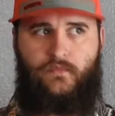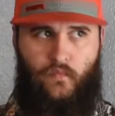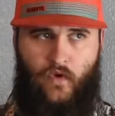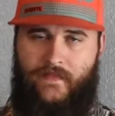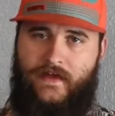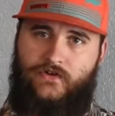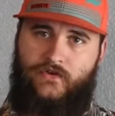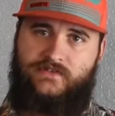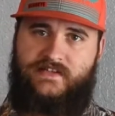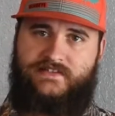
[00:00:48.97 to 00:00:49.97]
what they
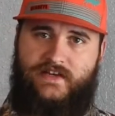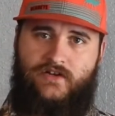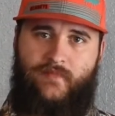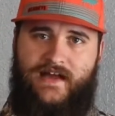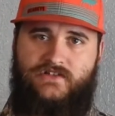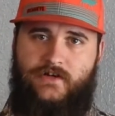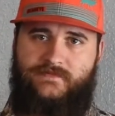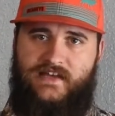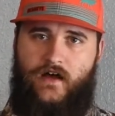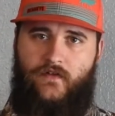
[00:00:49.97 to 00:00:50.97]
do is they take your back
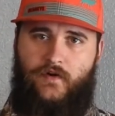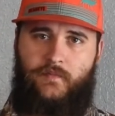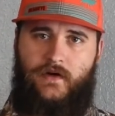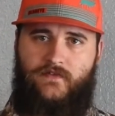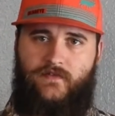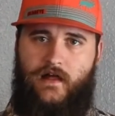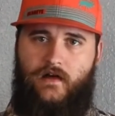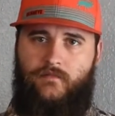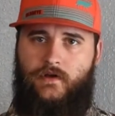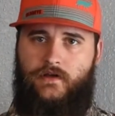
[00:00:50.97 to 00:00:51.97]
straps out, they'll
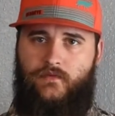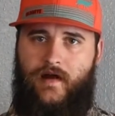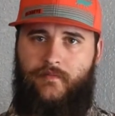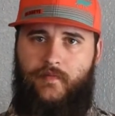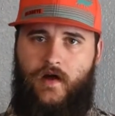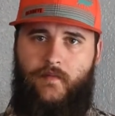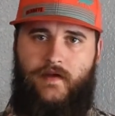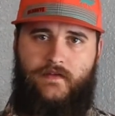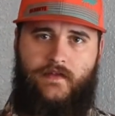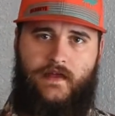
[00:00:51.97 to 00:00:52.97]
butterfly them and wrap them up,
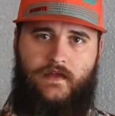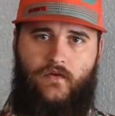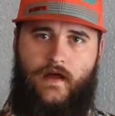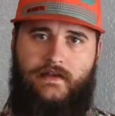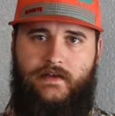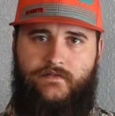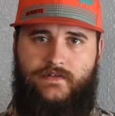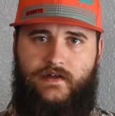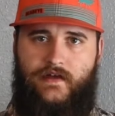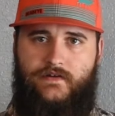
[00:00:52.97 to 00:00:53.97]
and then they grind
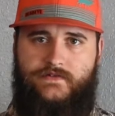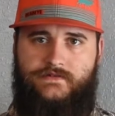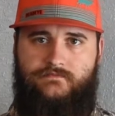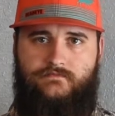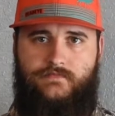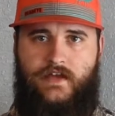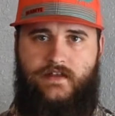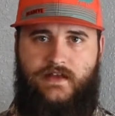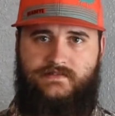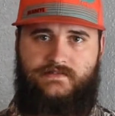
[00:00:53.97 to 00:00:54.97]
everything else. And
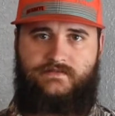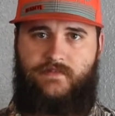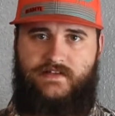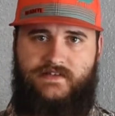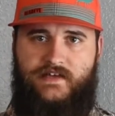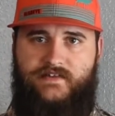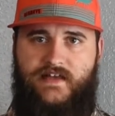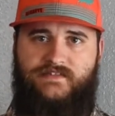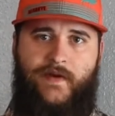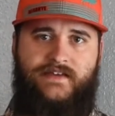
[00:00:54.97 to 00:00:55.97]
that's it.
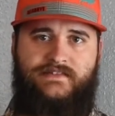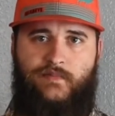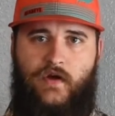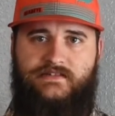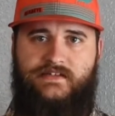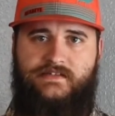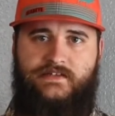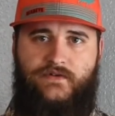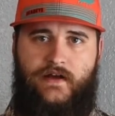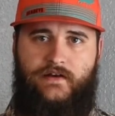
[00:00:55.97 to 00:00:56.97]
That's basic
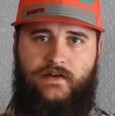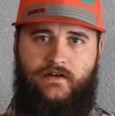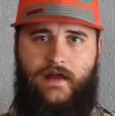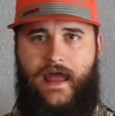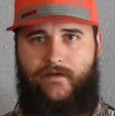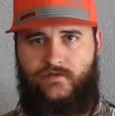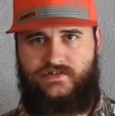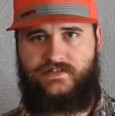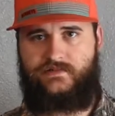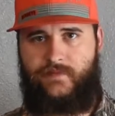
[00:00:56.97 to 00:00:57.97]
processing around here.
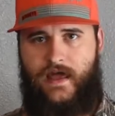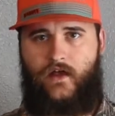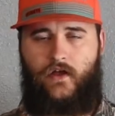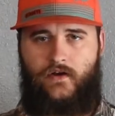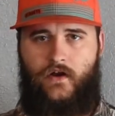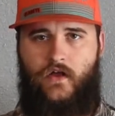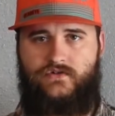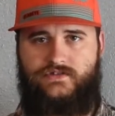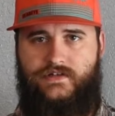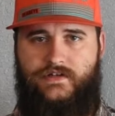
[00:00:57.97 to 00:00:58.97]
Average is about
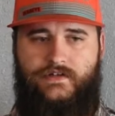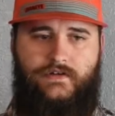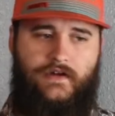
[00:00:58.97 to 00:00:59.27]
$100 a deer.